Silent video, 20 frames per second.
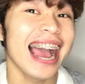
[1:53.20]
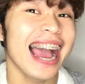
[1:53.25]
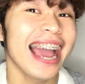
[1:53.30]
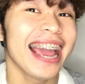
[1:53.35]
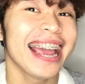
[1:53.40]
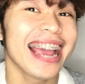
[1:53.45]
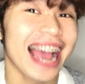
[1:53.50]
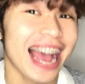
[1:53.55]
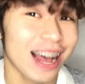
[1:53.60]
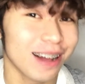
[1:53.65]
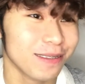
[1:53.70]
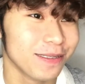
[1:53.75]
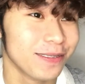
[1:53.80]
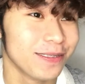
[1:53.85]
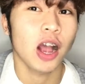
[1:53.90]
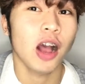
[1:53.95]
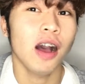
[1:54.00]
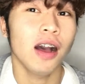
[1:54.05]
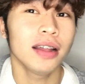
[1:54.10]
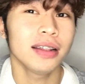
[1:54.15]
I have.
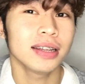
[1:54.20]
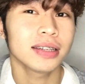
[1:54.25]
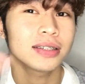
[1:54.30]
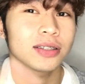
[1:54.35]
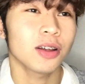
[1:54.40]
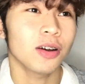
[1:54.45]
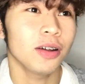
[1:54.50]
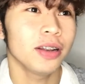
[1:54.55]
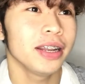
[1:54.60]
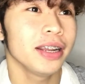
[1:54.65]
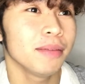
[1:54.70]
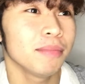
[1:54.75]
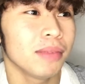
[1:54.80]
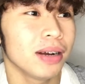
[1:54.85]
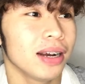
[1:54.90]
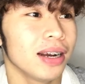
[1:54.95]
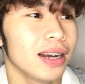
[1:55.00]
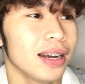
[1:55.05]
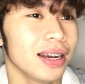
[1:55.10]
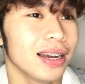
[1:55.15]
Oh, na-stalk na yung
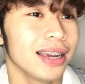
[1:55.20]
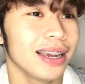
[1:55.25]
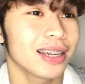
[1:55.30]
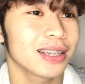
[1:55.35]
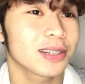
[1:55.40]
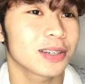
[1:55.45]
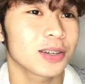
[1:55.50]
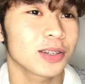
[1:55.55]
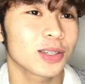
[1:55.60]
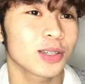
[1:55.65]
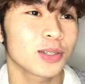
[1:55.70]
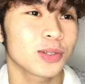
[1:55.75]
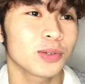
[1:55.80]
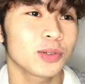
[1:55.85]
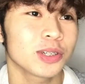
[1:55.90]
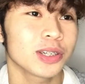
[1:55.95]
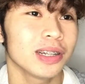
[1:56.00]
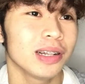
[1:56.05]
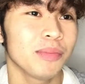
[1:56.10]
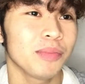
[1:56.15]
mga ex ko sa
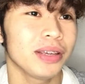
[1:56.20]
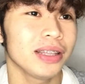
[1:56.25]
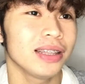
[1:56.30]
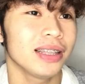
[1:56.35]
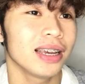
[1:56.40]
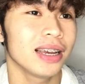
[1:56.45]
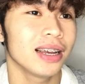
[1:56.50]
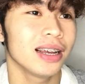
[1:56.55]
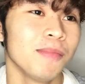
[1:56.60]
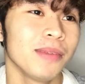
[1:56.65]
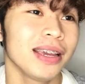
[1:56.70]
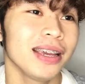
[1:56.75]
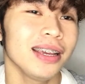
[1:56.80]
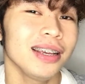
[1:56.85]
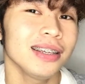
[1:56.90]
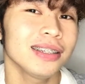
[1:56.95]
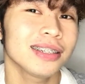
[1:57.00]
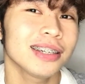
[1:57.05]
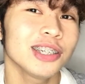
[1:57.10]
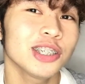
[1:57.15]
social media.
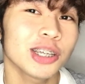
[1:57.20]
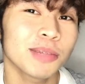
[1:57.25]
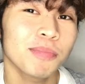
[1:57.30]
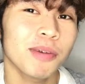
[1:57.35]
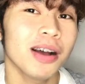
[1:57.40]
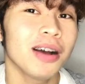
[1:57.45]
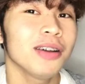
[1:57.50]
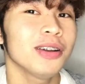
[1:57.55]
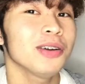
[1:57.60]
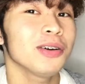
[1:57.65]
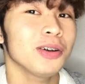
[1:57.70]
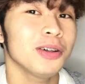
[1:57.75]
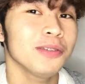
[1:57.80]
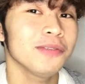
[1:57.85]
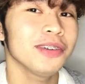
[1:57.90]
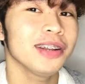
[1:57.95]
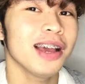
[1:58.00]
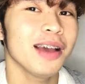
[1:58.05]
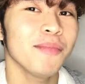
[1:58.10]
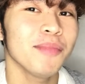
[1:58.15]
May screenshot pa ako ng
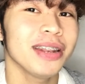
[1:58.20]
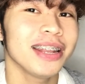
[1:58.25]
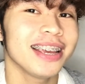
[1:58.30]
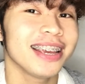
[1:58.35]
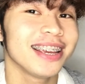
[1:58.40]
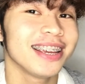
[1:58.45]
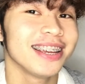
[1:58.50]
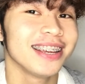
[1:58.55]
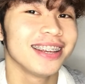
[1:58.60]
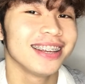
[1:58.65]
convo namin eh.